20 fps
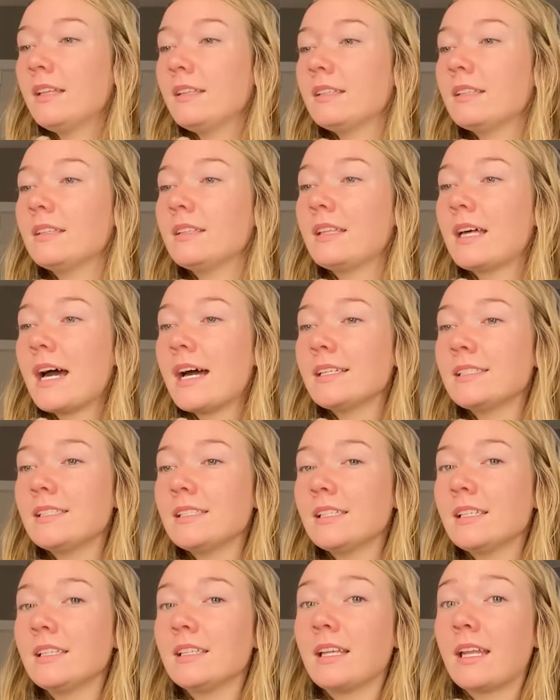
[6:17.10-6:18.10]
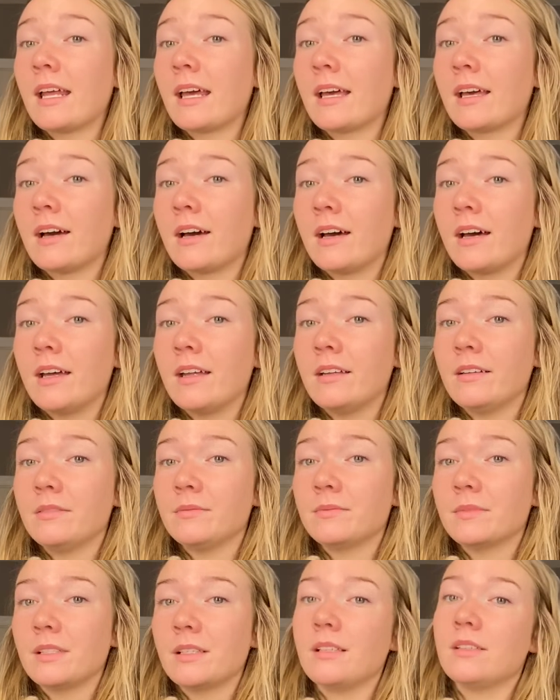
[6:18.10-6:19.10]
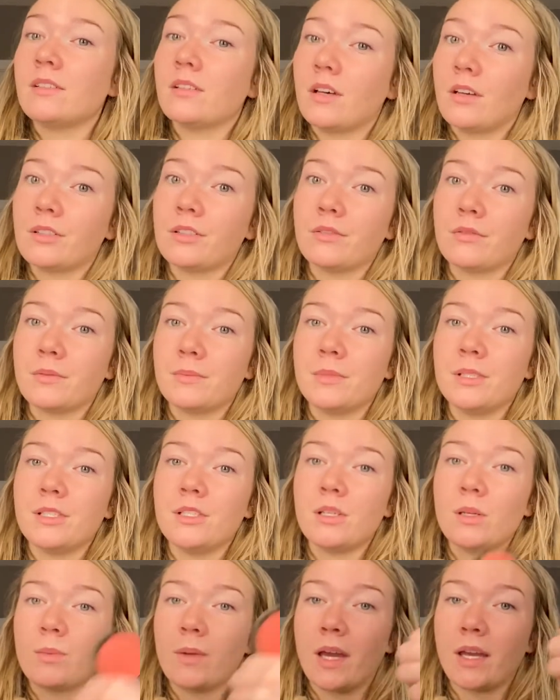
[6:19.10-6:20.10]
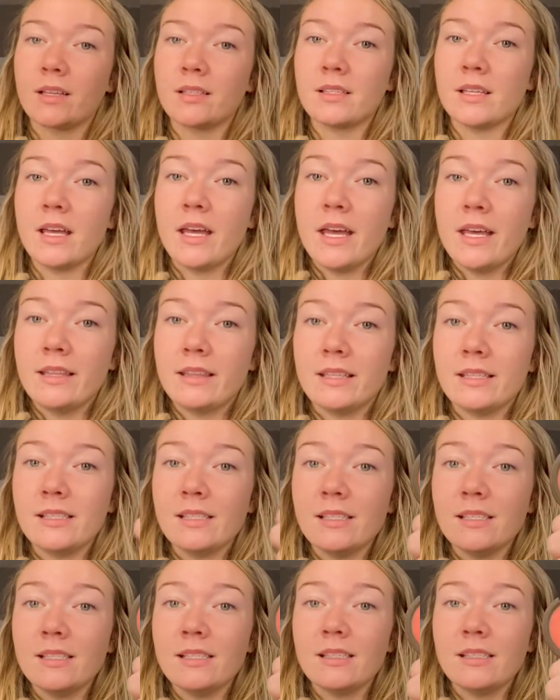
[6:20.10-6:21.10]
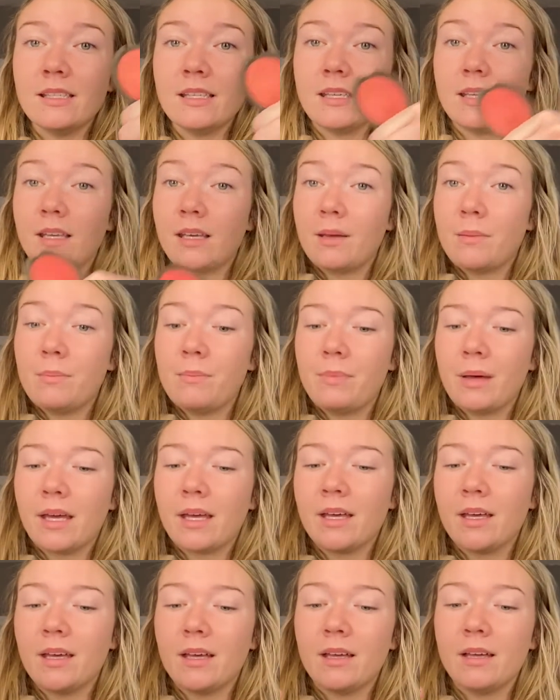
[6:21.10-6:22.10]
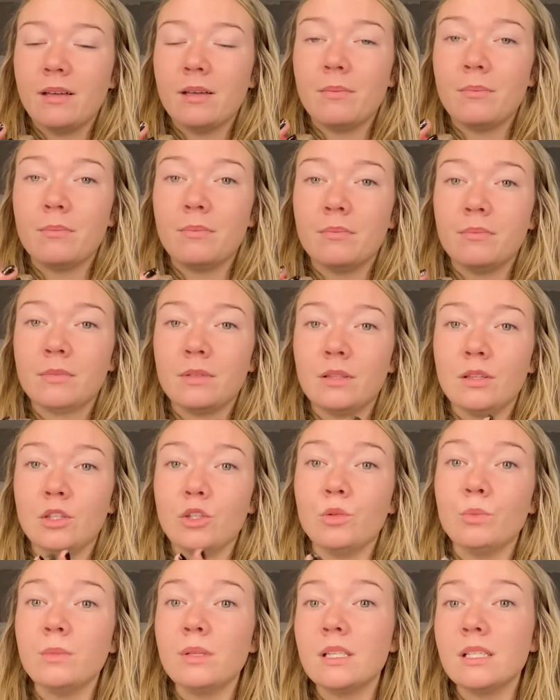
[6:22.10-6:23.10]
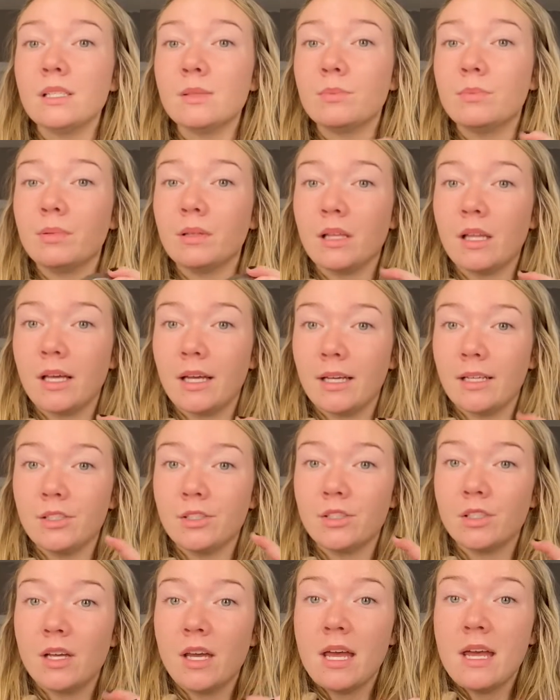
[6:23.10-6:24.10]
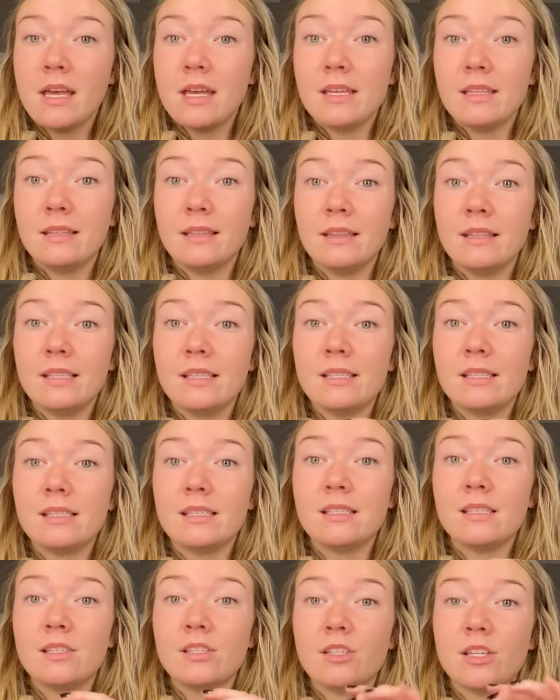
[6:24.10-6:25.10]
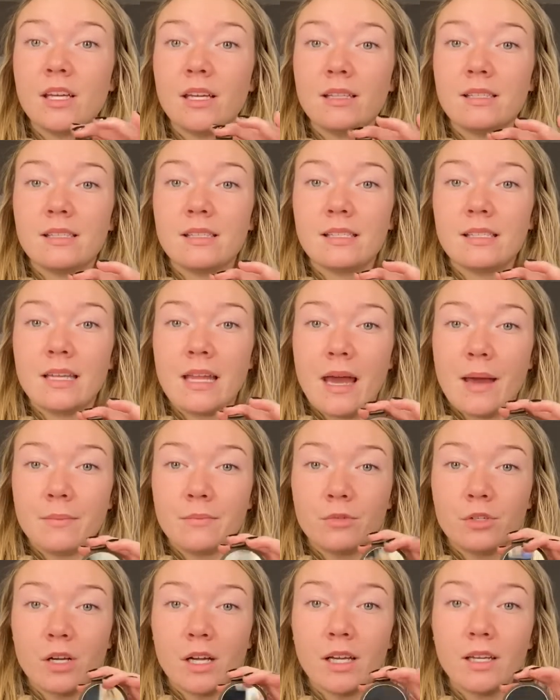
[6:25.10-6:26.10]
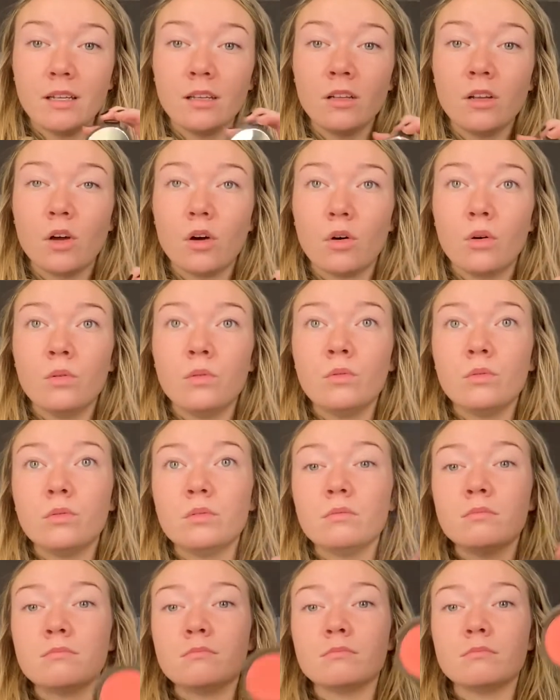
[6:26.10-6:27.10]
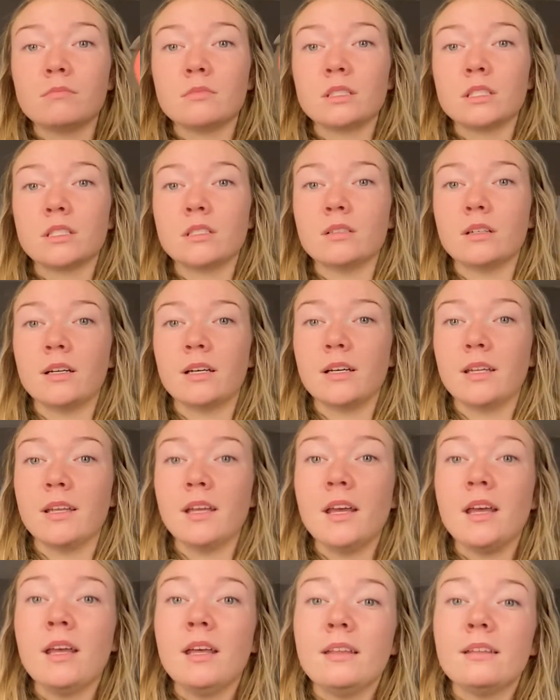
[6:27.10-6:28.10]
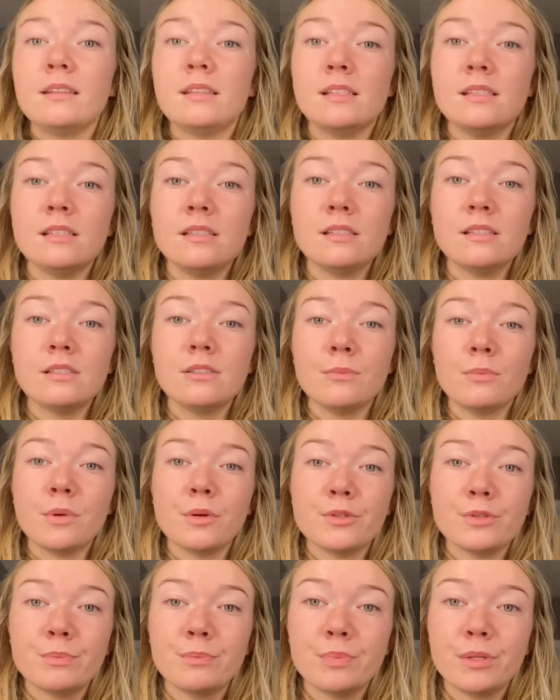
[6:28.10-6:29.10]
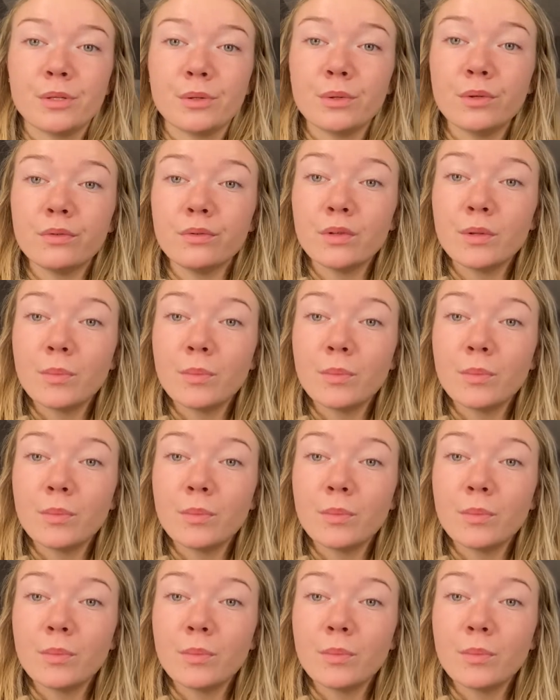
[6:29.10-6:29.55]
The last thing that I got, it's also from TJ Maxx. This is the Becca Luminous Blush, and this is the shade Snapdragon. Oh my god, this is the most beautiful